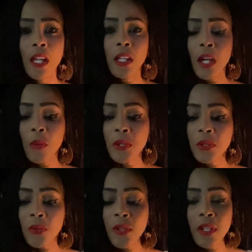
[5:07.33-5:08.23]
Now, when you're
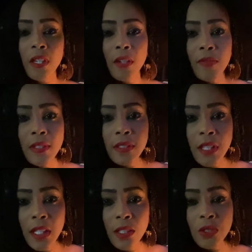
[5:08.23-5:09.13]
thinking of these
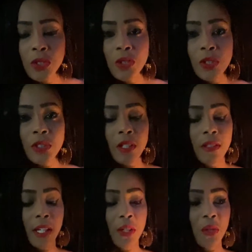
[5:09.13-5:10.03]
things, you're just going to
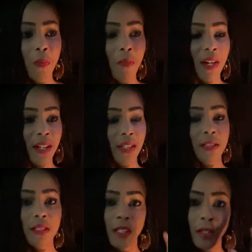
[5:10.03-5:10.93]
let your mind
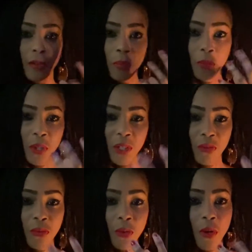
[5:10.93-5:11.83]
bring
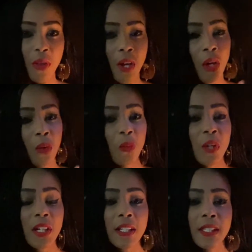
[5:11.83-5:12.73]
forth what
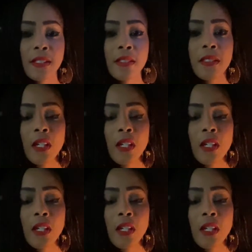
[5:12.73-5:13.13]
it is.